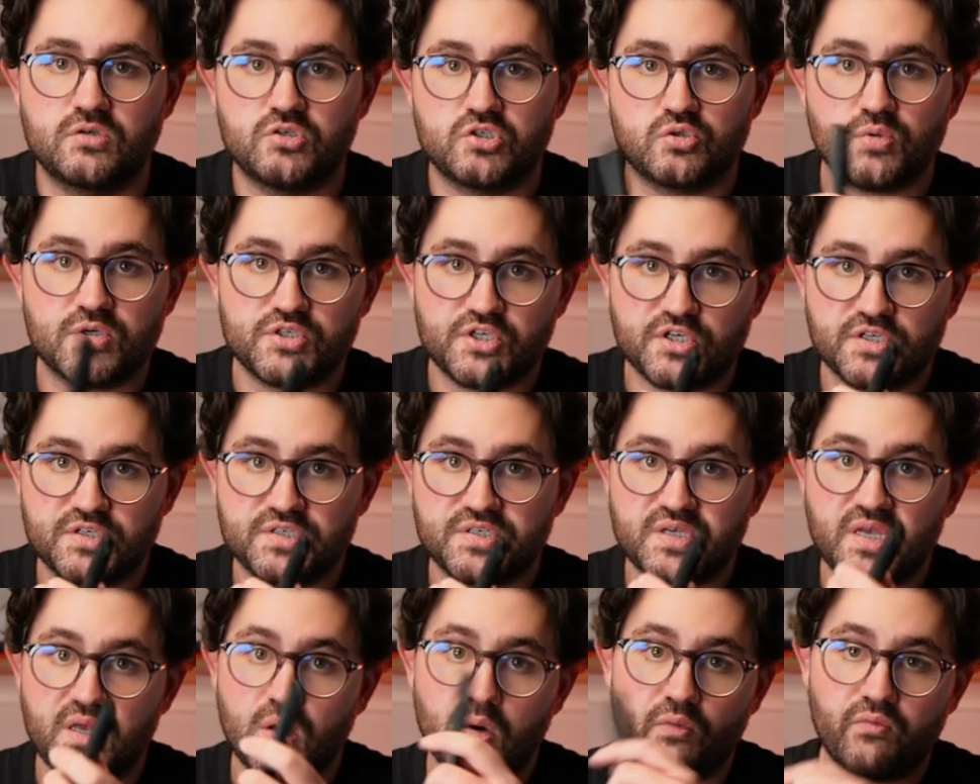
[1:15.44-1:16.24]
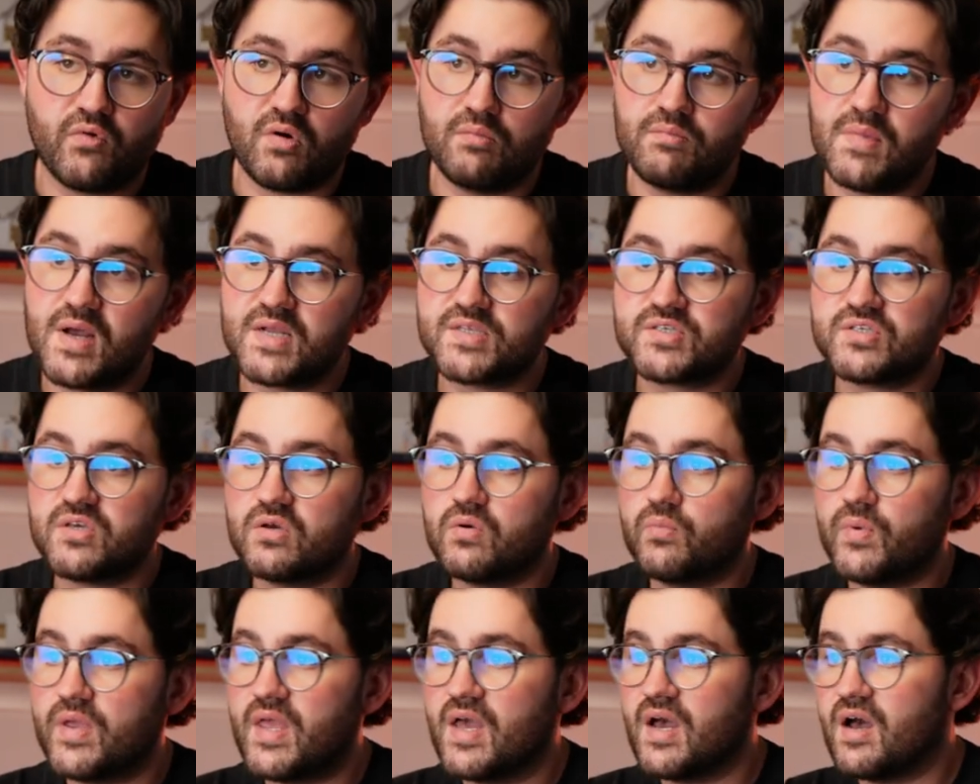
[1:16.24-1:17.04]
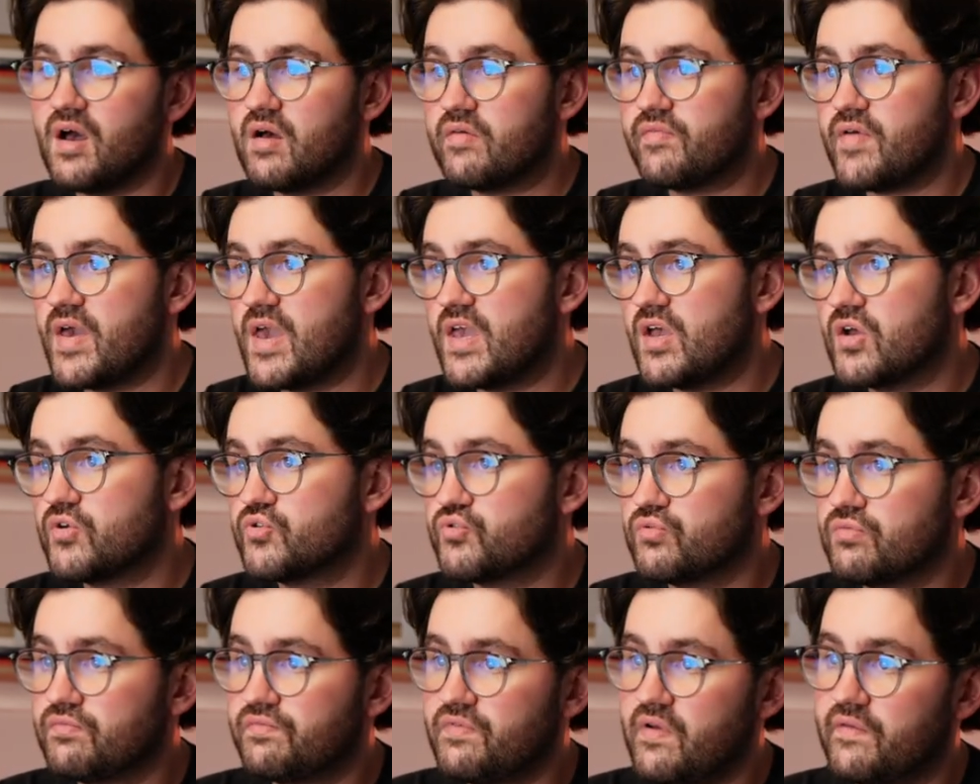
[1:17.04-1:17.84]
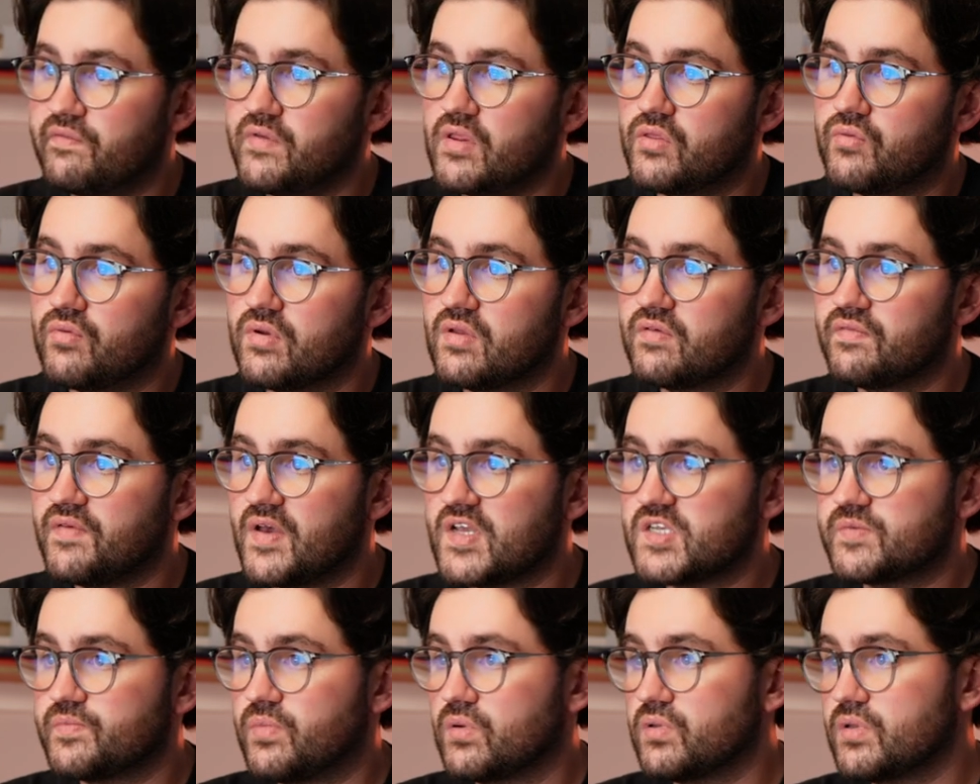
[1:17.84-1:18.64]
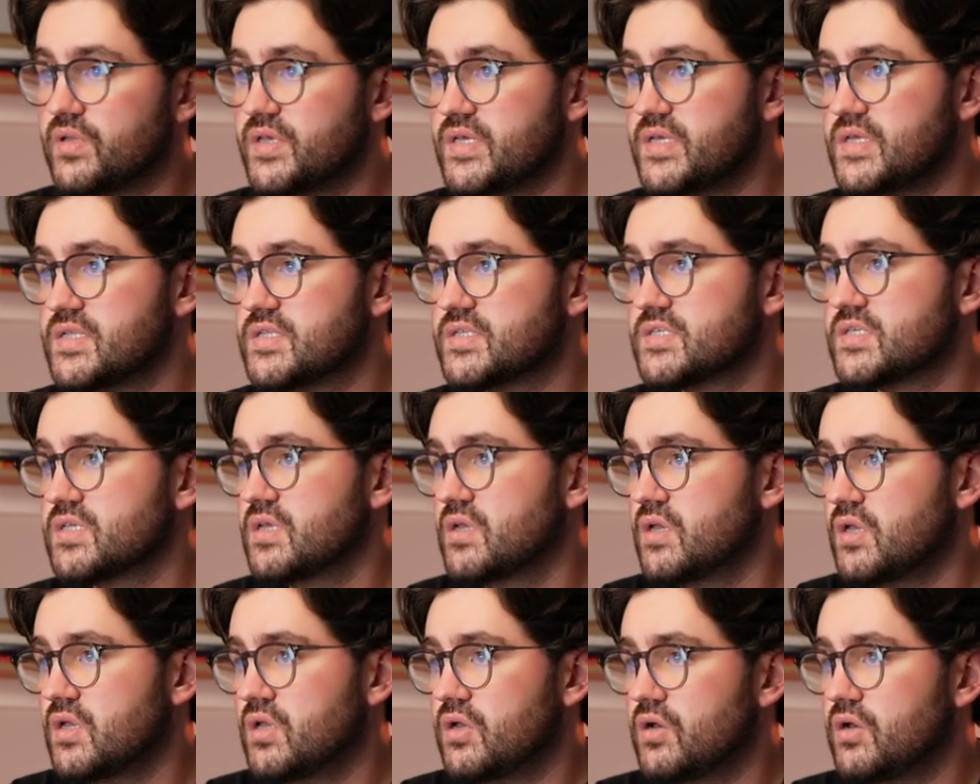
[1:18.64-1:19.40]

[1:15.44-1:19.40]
So as you can see over on Meta, we have 853 Facebook leads